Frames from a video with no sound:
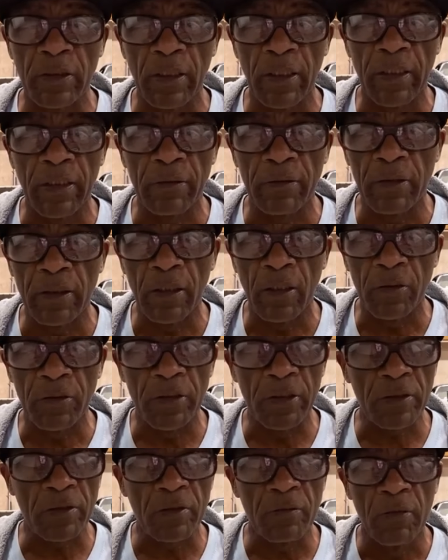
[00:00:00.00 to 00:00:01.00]
and
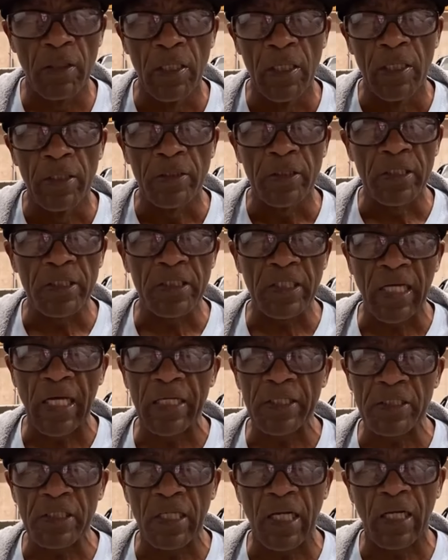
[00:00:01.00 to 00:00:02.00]
just
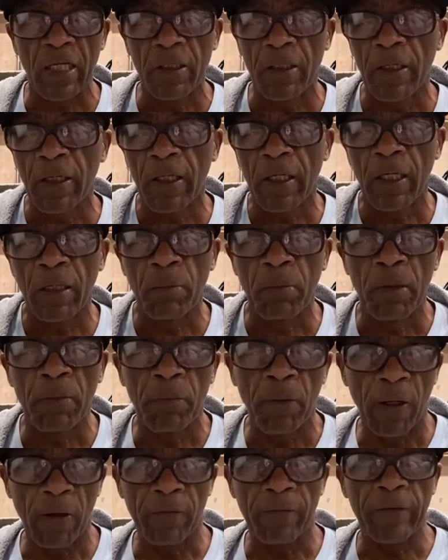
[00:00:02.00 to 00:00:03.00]
sketch it out. It ain't gotta be
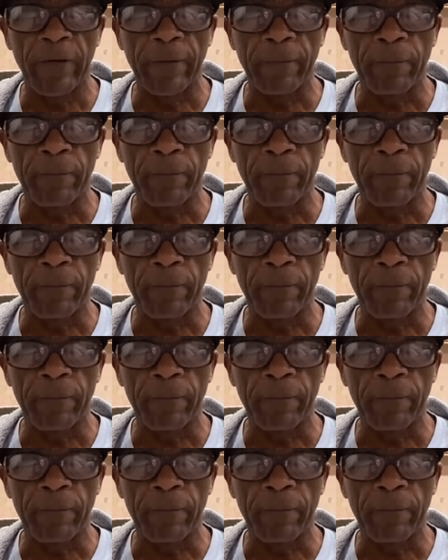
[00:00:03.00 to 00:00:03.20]
perfect.